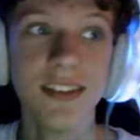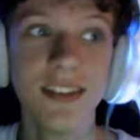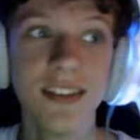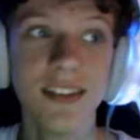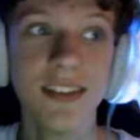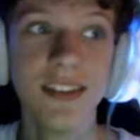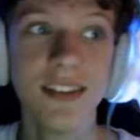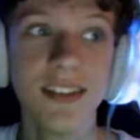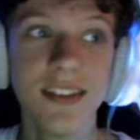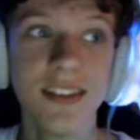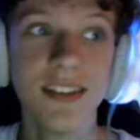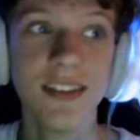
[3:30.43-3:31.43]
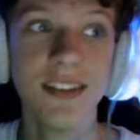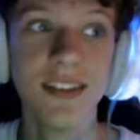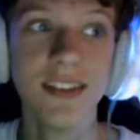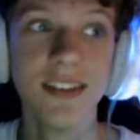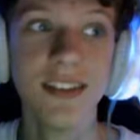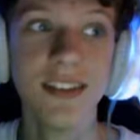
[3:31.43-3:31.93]

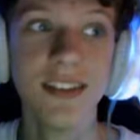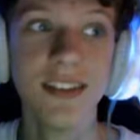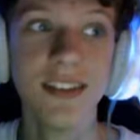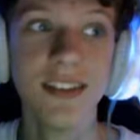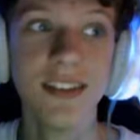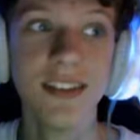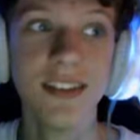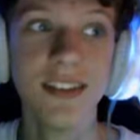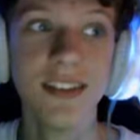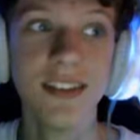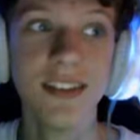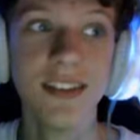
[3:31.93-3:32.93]
Nobody speaks.